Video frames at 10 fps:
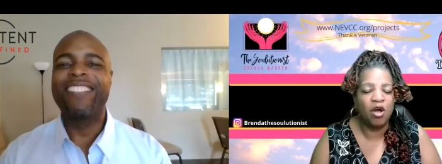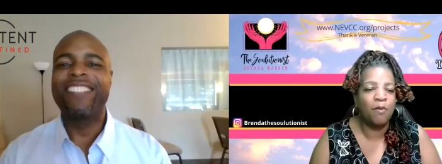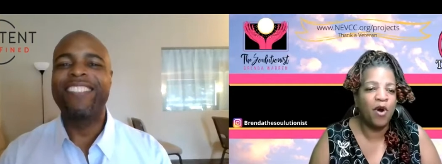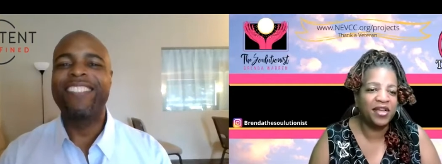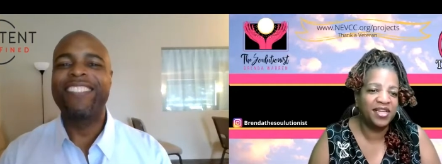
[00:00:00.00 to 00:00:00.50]

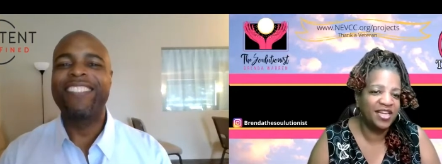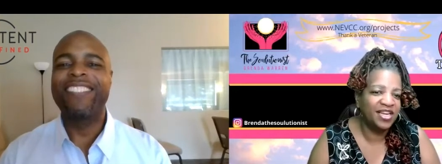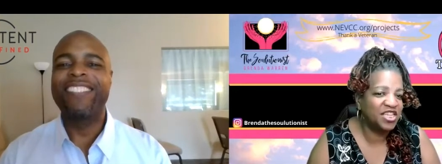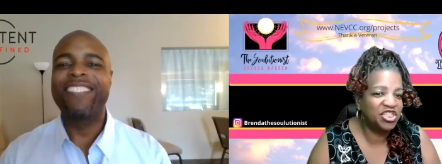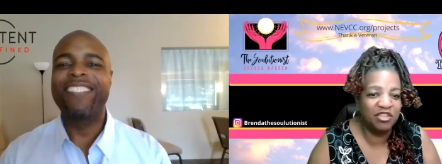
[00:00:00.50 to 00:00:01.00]
Speaker 1: scale marketing
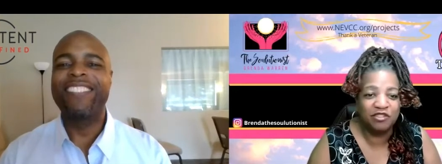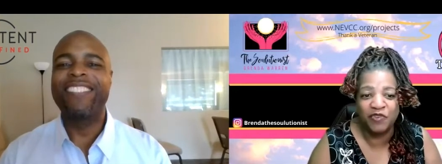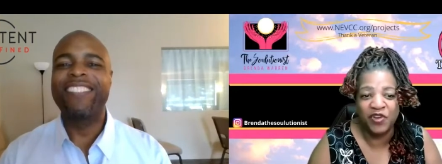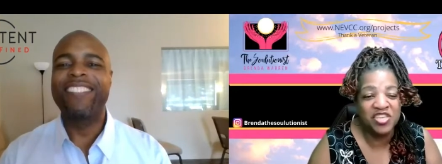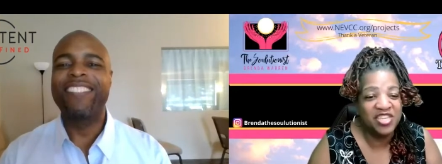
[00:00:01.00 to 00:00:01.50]

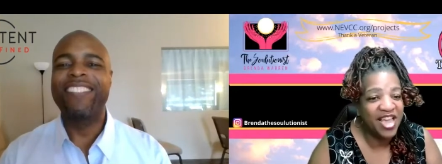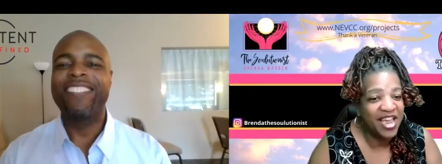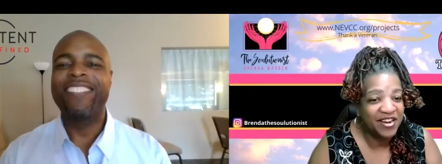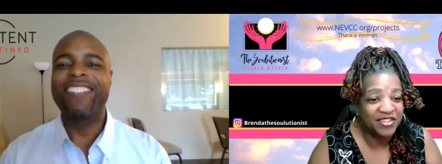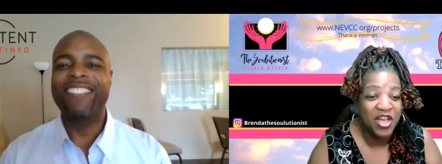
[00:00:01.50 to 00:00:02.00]
initiatives for
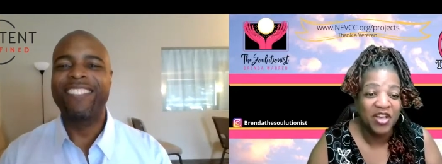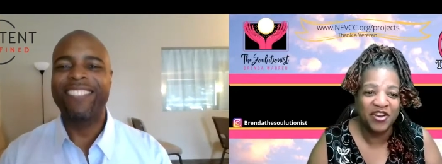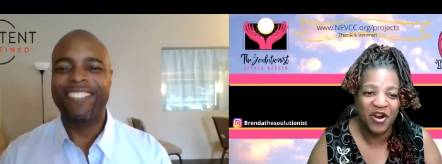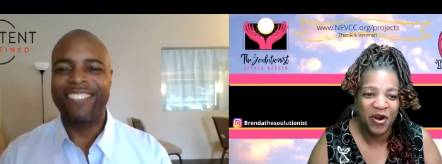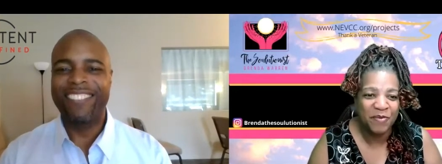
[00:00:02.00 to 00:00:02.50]
years.
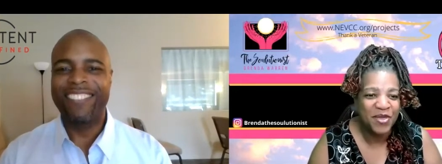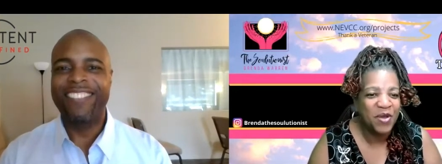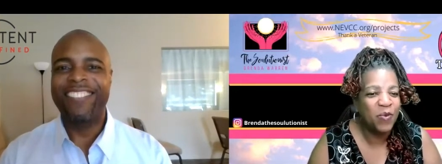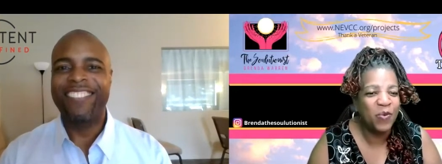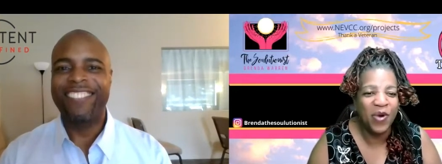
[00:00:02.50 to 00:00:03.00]

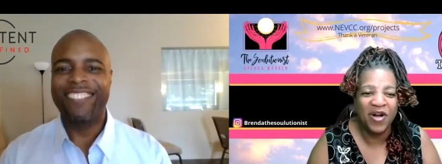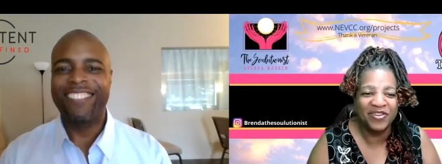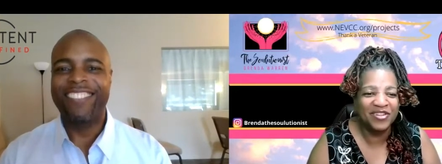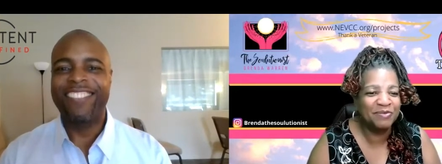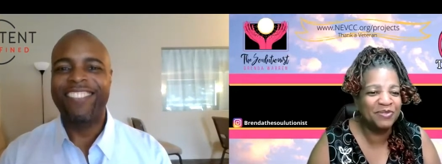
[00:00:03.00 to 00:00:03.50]
Kirby,
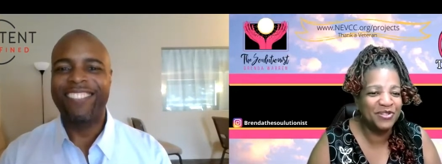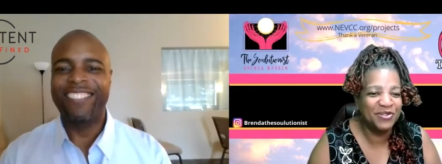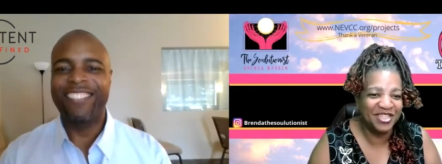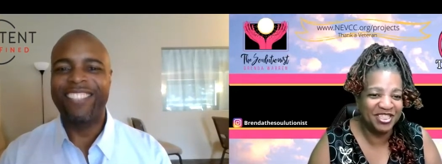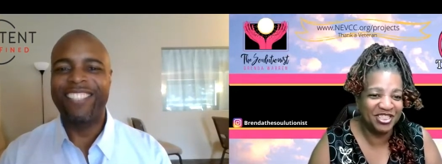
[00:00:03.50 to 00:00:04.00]
welcome
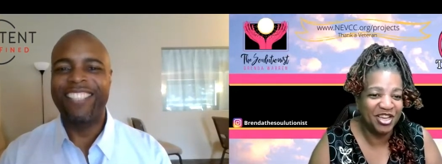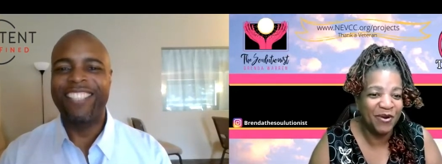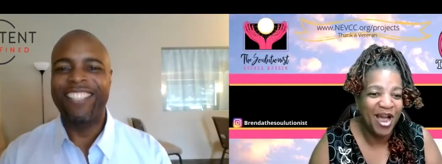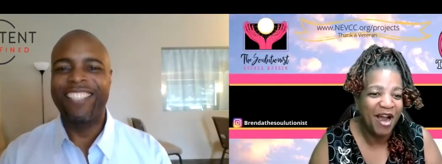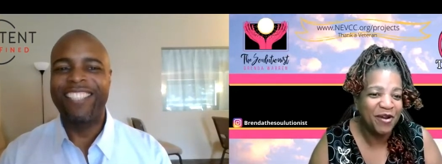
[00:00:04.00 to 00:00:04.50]
to the
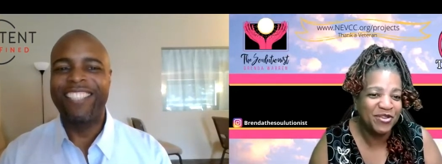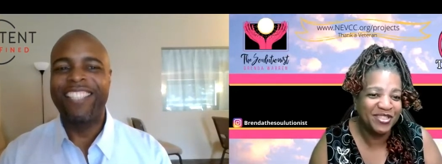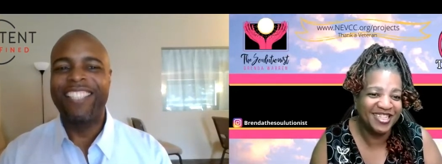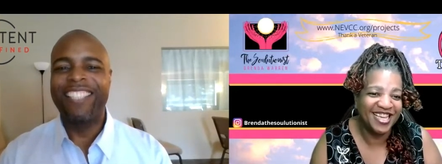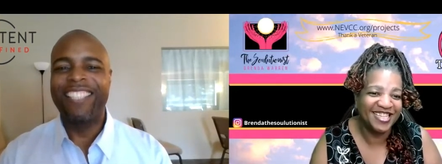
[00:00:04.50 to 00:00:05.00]
show. How are
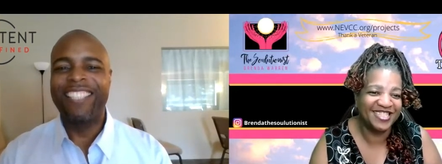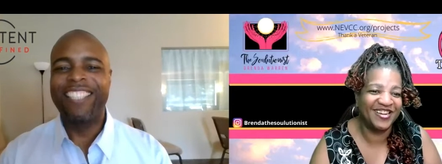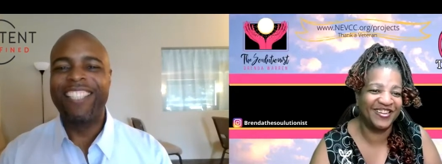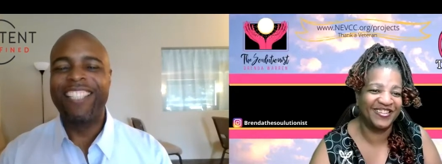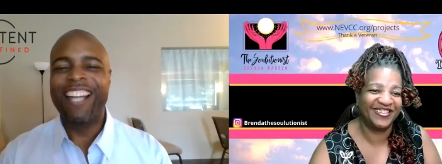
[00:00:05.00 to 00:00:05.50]
you today,
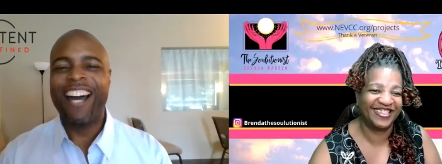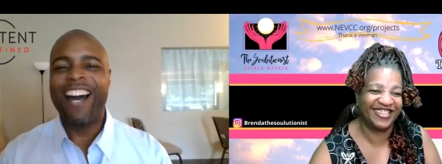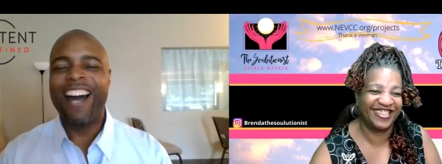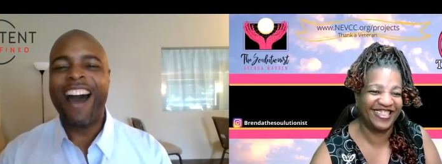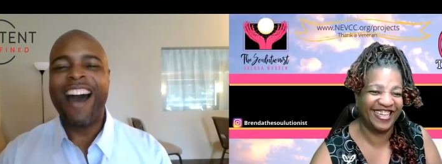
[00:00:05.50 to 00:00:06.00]
sir?
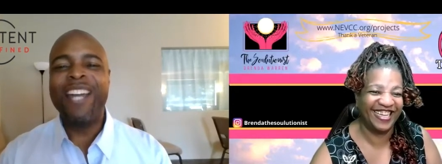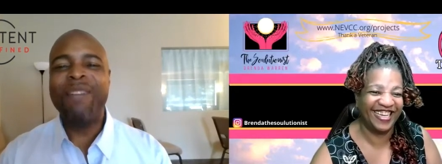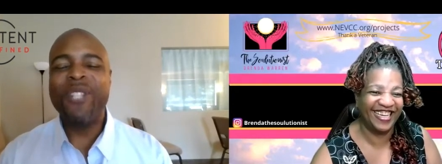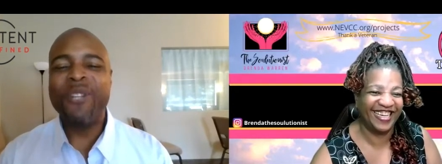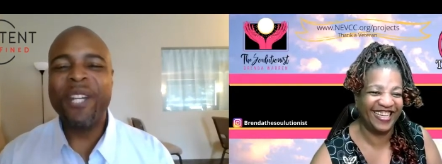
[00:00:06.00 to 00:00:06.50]
Speaker 2: I
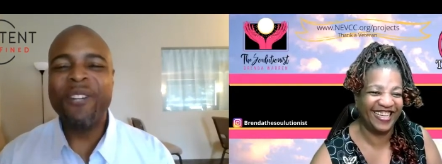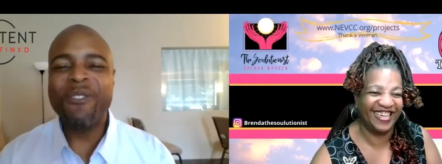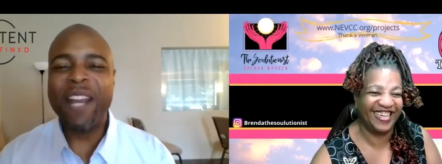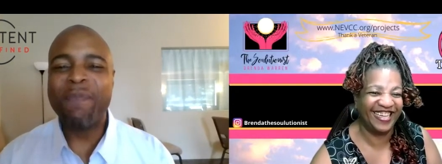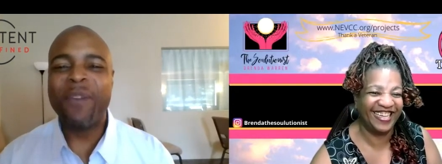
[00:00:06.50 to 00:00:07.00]
am doing
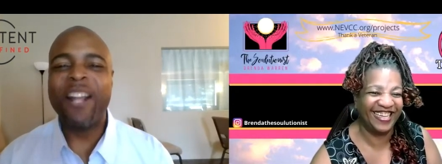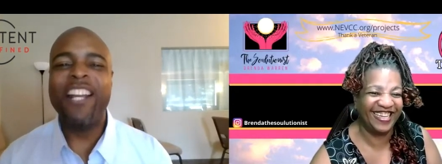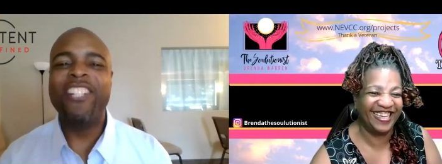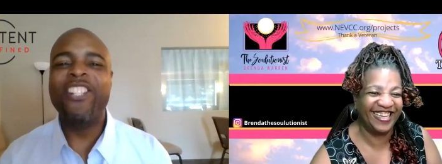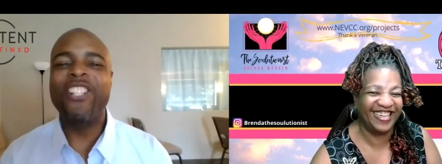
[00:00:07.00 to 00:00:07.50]
great, Brenda.
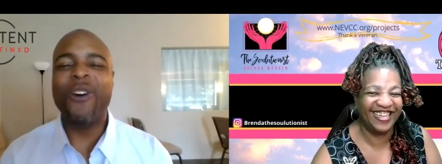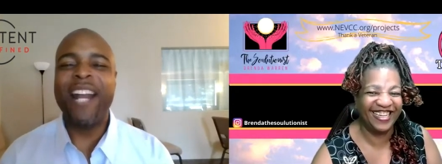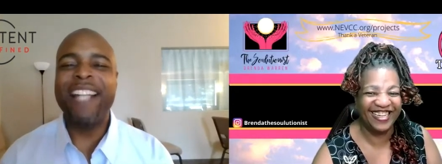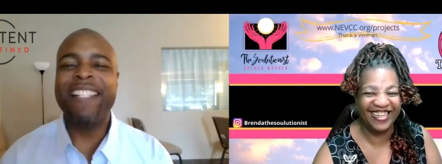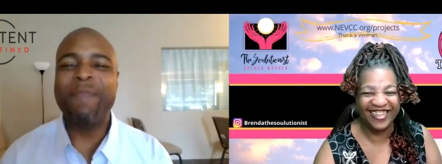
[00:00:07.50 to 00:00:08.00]
It's so
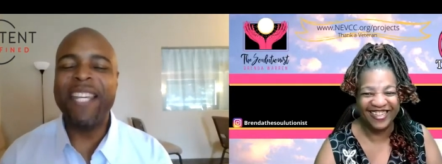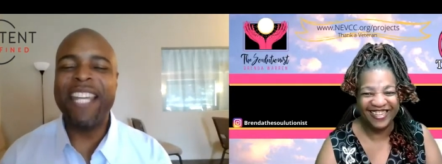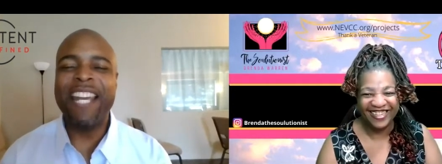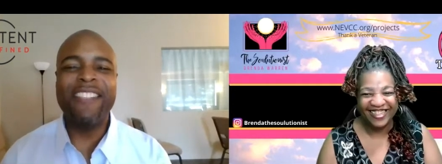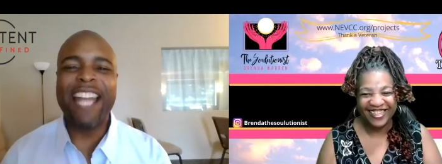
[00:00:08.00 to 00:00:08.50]
nice to be
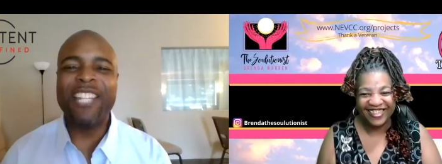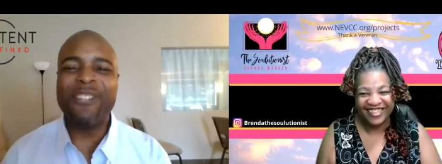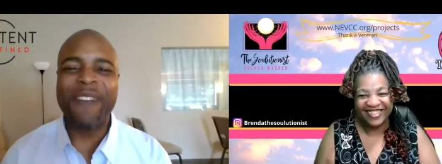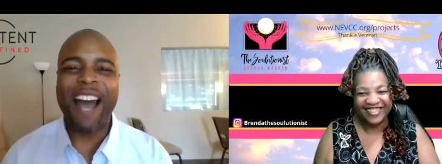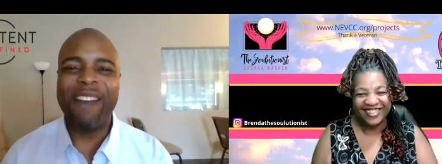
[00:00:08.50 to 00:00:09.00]
here. Thank you
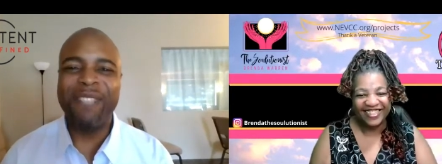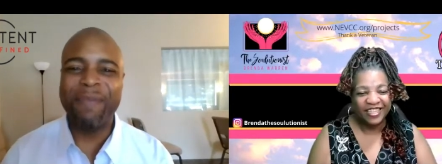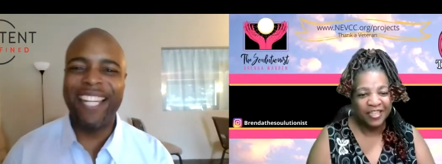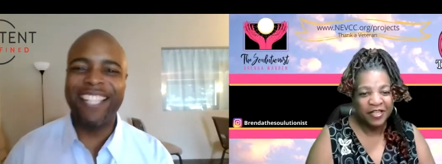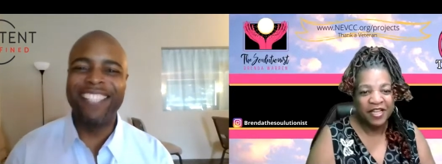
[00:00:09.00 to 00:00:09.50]
for having
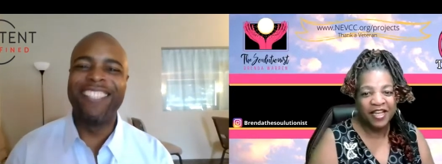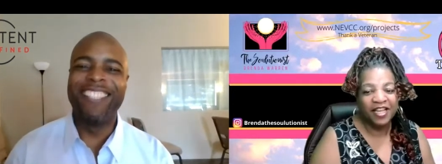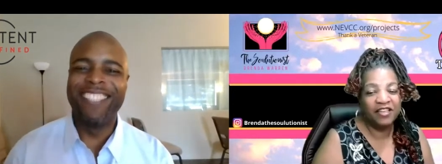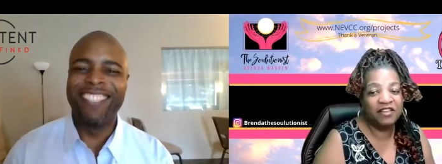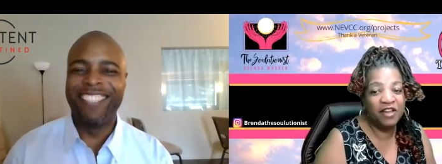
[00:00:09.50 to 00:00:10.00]
me.
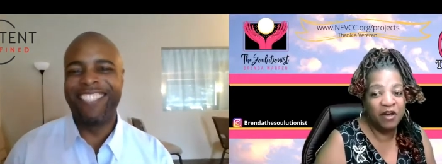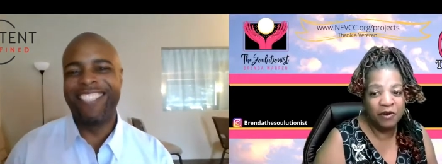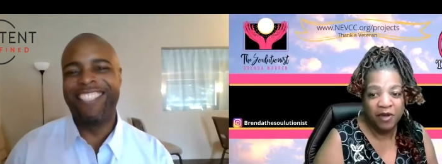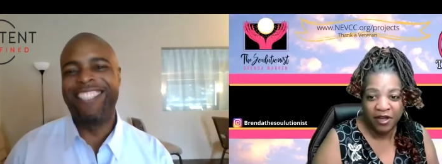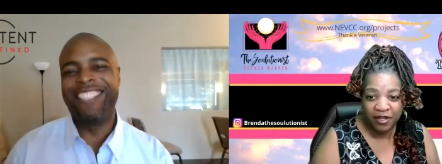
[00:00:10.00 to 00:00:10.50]
Speaker 1: You
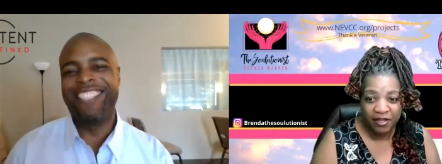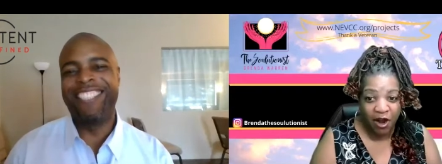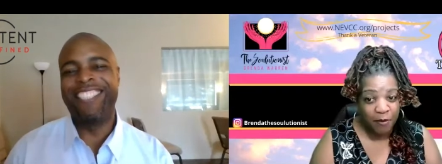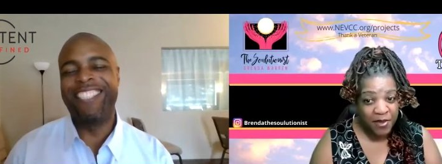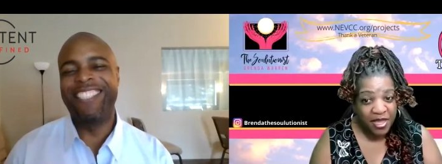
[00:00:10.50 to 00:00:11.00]
know,
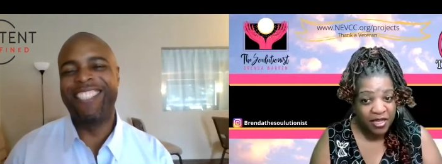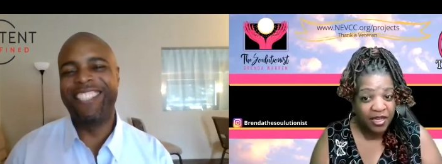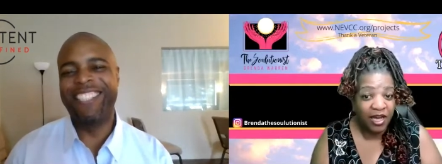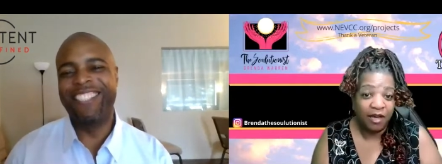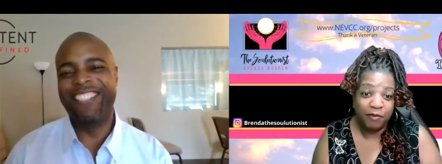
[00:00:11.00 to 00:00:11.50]
Kirby,
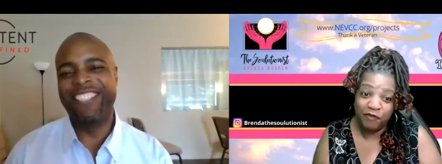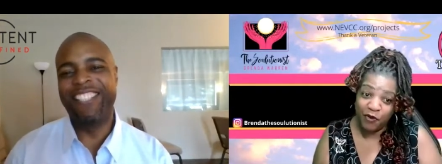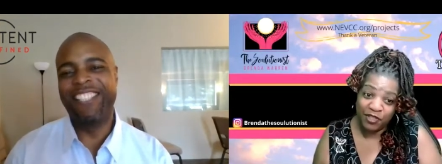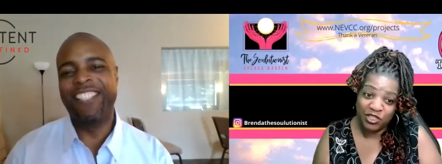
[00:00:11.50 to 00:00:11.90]
uh, before